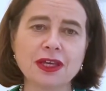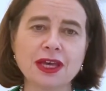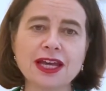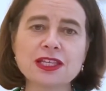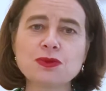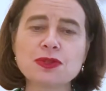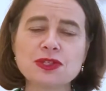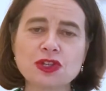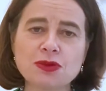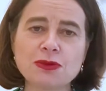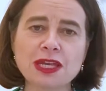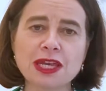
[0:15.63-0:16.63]
As with
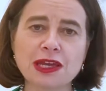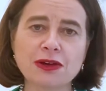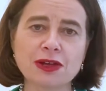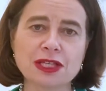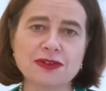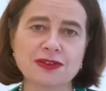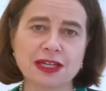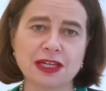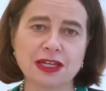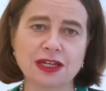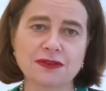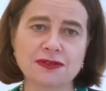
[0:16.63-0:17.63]
so many areas of our
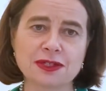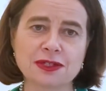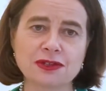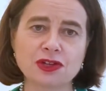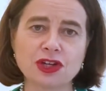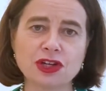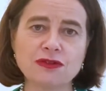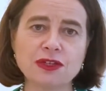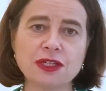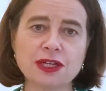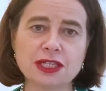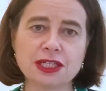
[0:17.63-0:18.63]
lives,
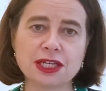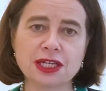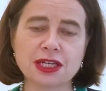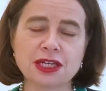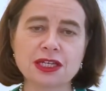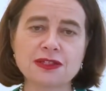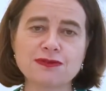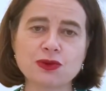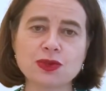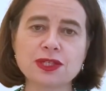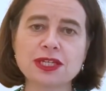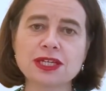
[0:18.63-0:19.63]
COVID-19 is
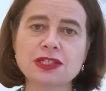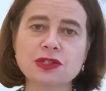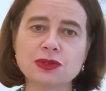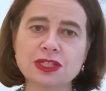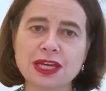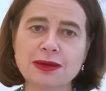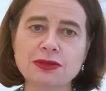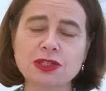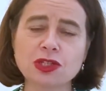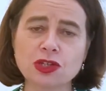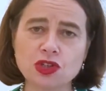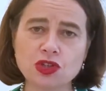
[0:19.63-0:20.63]
forcing us to adapt
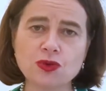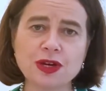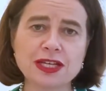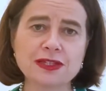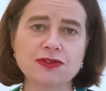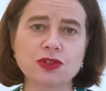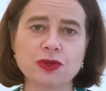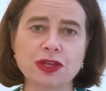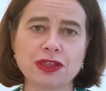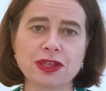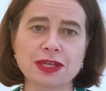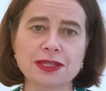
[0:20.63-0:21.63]
to new ways of doing
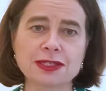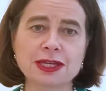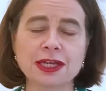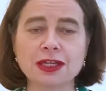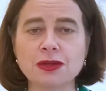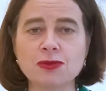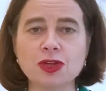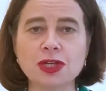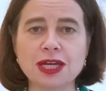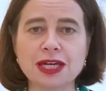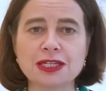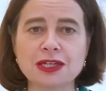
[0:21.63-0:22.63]
things and
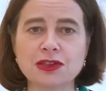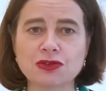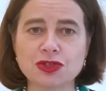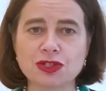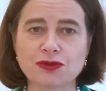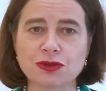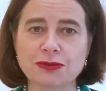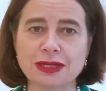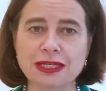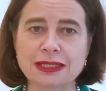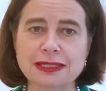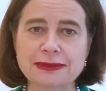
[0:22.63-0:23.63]
communicating through different
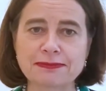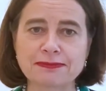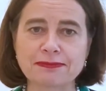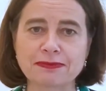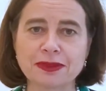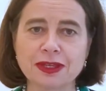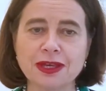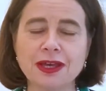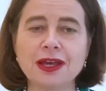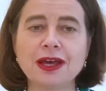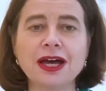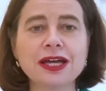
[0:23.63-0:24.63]
means.
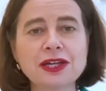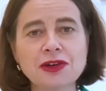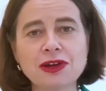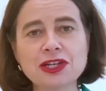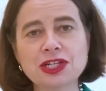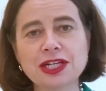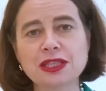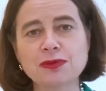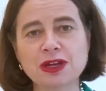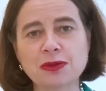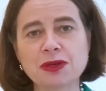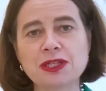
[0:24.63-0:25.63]
I congratulate the
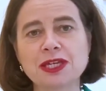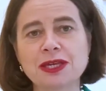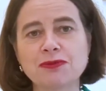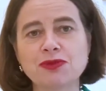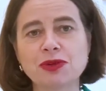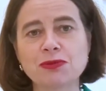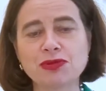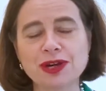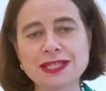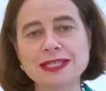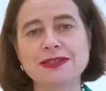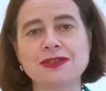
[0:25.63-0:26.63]
PAPI team for
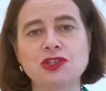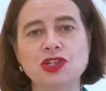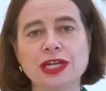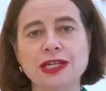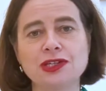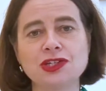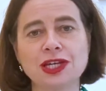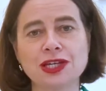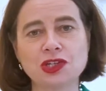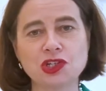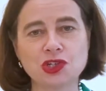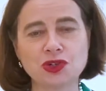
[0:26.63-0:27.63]
embracing this challenge and
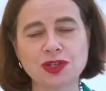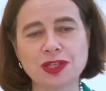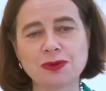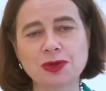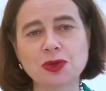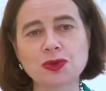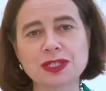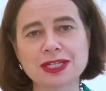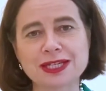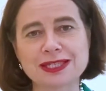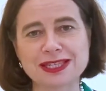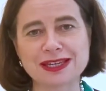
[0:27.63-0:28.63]
ensuring that we all
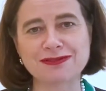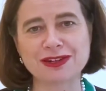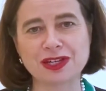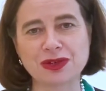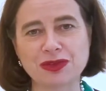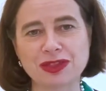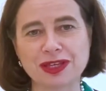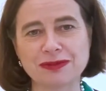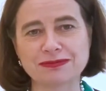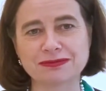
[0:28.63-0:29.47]
stay safe and healthy.